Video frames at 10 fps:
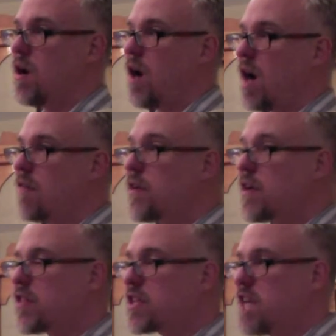of
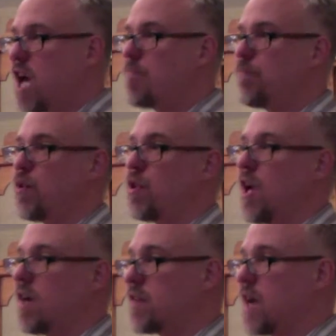the temple
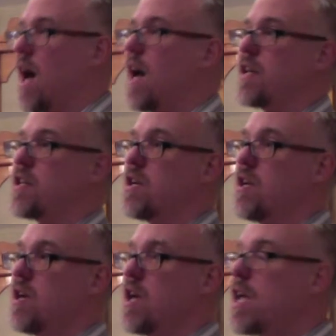of God,
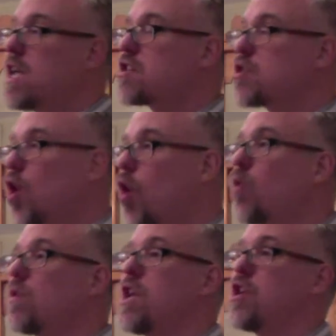his
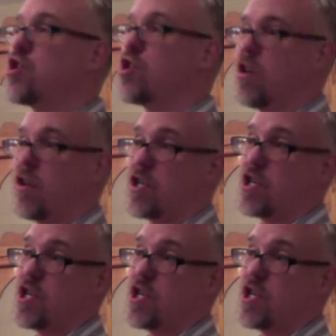holy church.